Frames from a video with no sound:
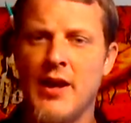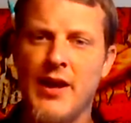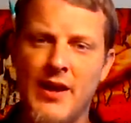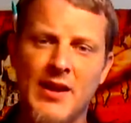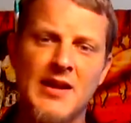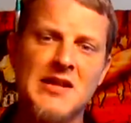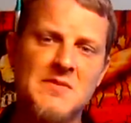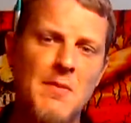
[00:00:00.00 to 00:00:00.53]
And
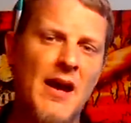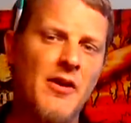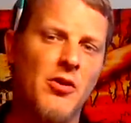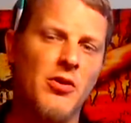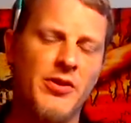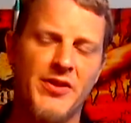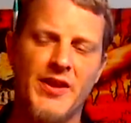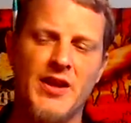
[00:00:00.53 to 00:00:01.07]
I guess my
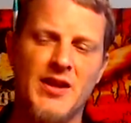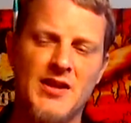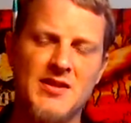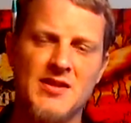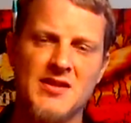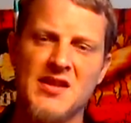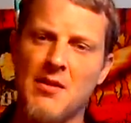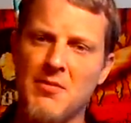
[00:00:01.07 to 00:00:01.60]
whole thing
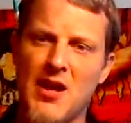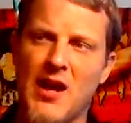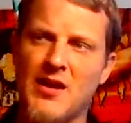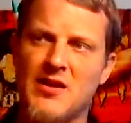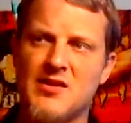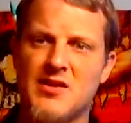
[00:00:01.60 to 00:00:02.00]
is, is I'm kind of